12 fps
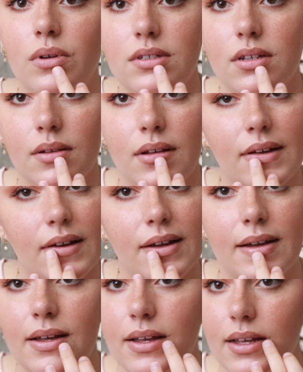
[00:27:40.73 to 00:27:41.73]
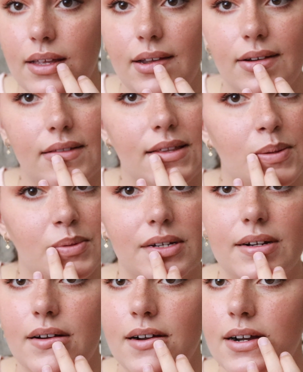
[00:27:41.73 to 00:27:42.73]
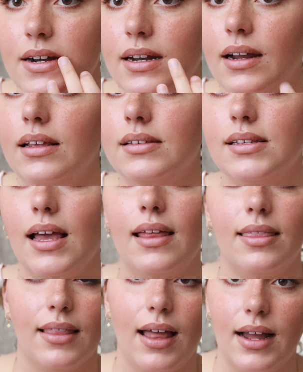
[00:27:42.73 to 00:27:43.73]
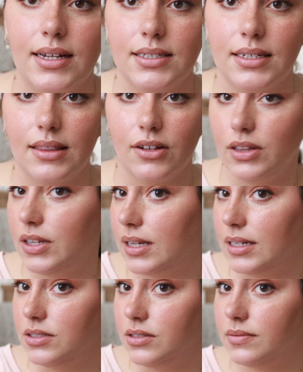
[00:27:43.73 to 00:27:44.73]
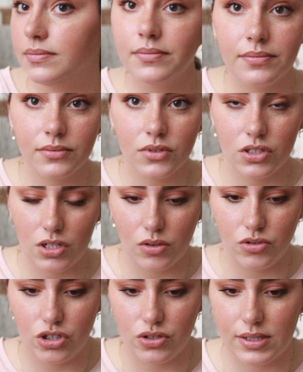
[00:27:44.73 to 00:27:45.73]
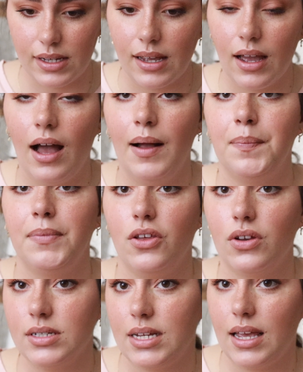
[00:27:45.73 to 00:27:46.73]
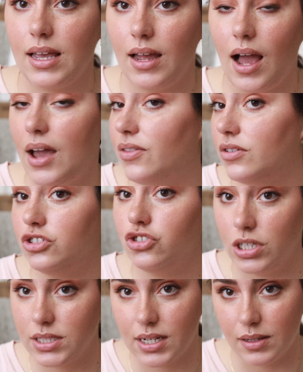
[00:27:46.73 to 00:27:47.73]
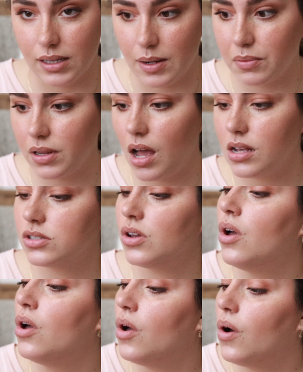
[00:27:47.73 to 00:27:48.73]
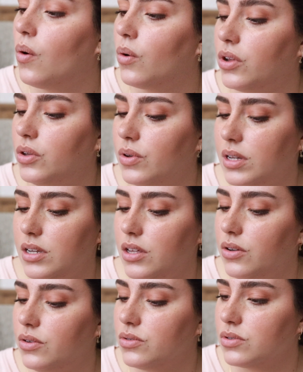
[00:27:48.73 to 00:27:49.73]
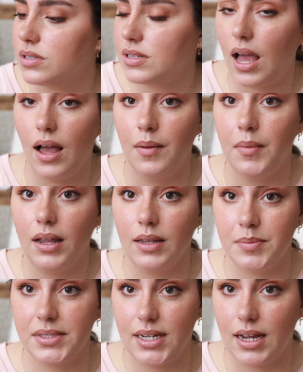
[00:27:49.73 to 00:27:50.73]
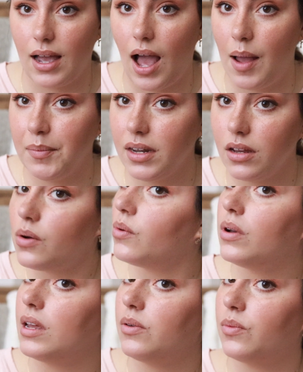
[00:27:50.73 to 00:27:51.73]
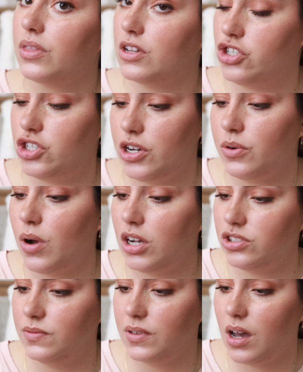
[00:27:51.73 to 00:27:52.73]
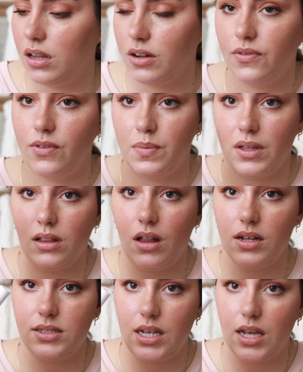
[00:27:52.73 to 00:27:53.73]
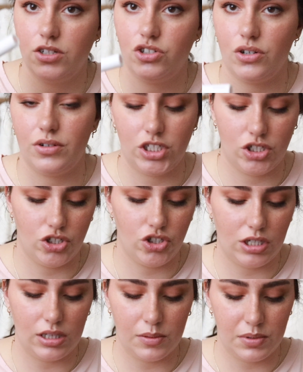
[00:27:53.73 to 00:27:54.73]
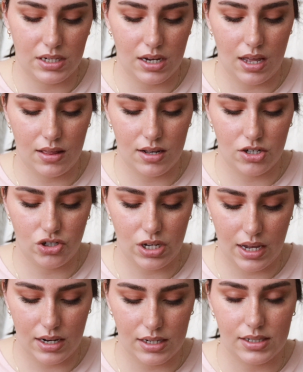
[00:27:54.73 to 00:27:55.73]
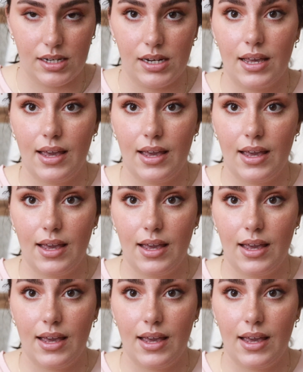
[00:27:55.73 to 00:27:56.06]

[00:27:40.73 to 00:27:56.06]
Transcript: once your lips are nice and lined and they're looking so juicy, you can take it either just a lip gloss or you can use a lipstick. I'm gonna go in with the Sheer Wash of Color from the Glossier Generation G lipstick, and this shade is in